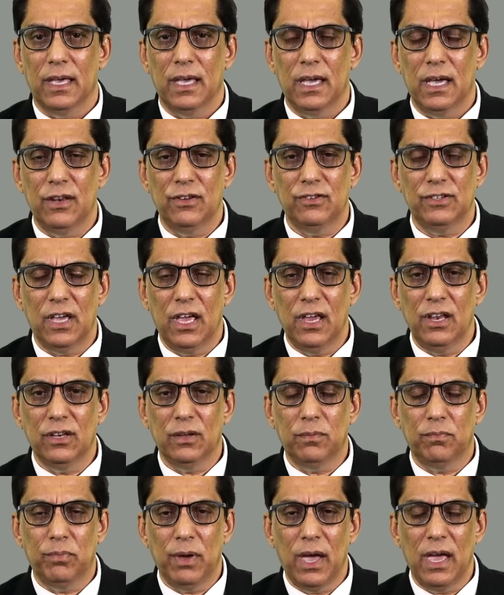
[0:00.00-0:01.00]
It is
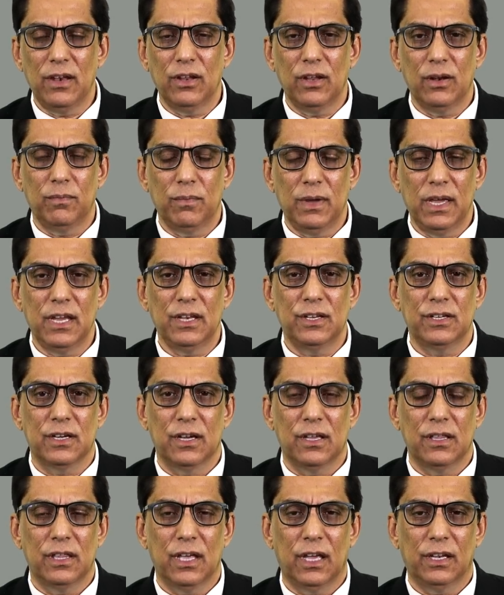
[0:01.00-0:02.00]
independent
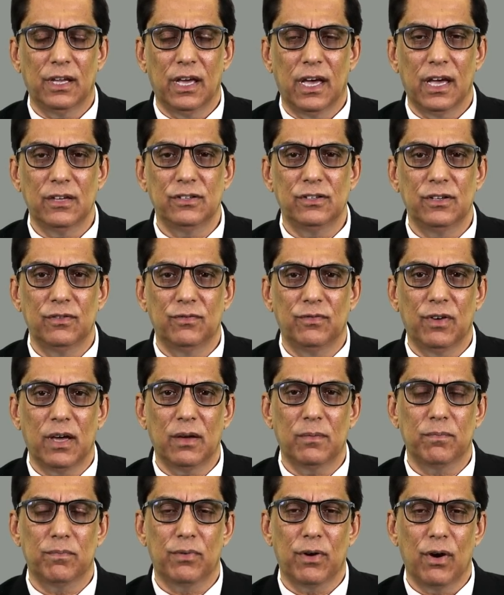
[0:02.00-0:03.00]
media that has in
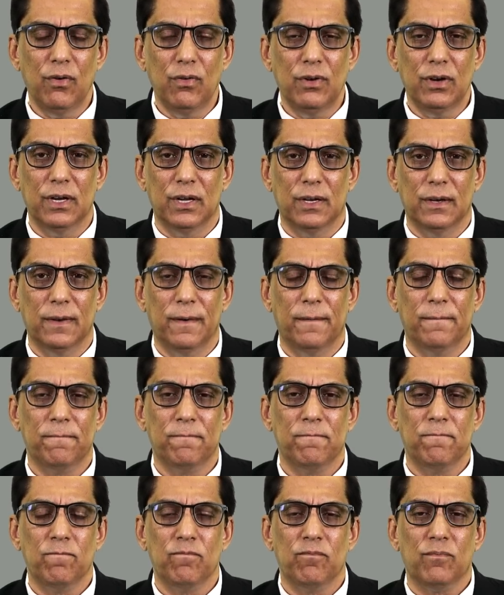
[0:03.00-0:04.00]
fact broken
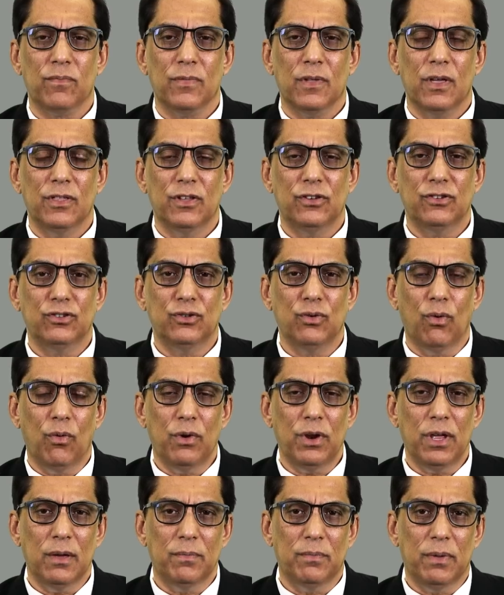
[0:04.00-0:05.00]
the
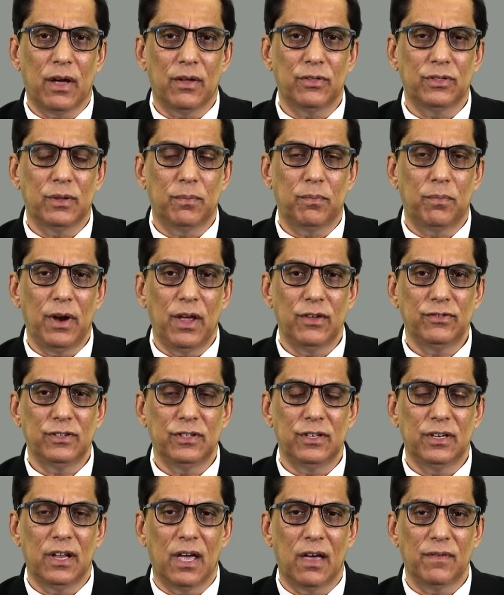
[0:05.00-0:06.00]
story about the
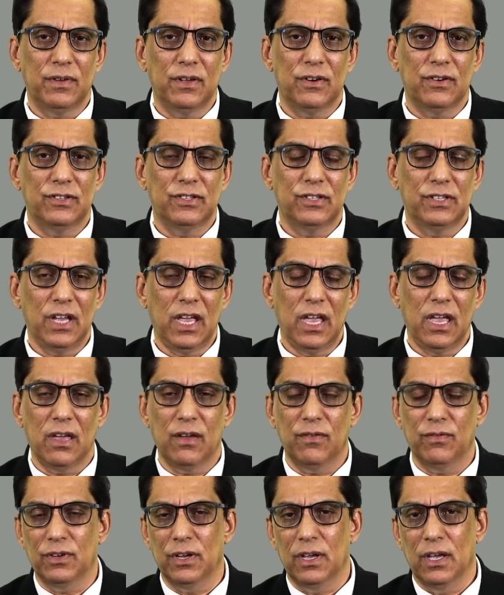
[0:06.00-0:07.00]
president having
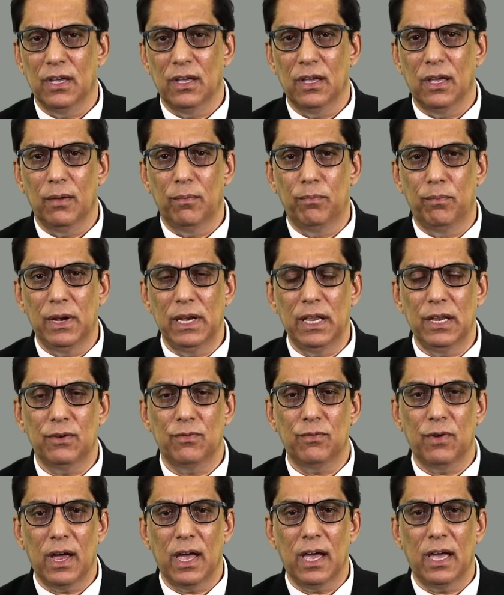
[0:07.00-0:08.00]
received R1
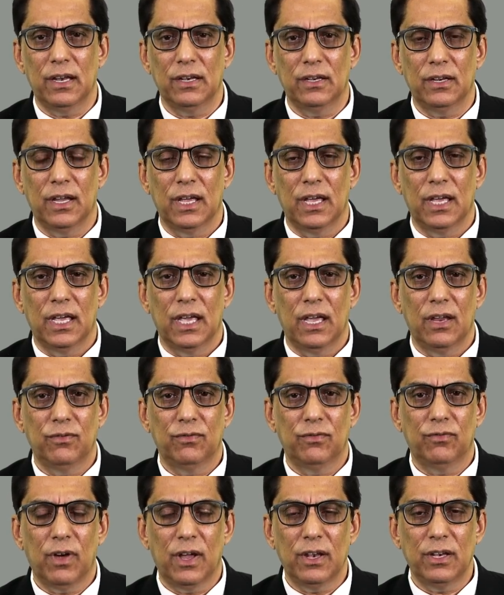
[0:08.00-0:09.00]
billion in
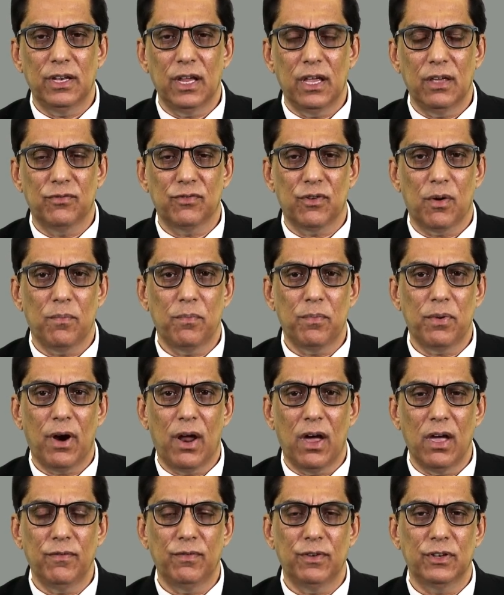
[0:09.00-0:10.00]
funding from
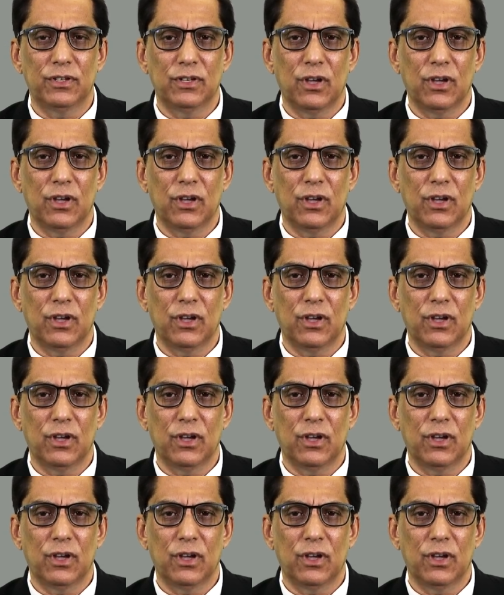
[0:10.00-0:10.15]
private